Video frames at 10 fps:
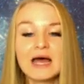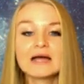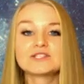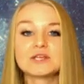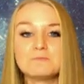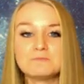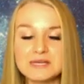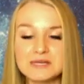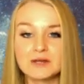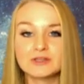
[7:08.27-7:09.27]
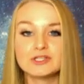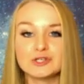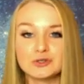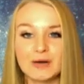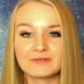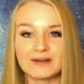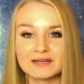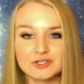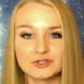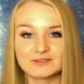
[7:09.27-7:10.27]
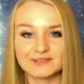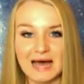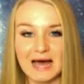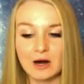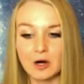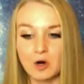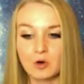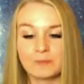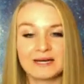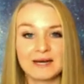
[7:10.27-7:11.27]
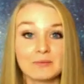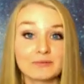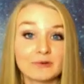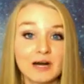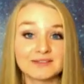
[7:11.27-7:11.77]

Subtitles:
to be on the new adventures that are opening up for us.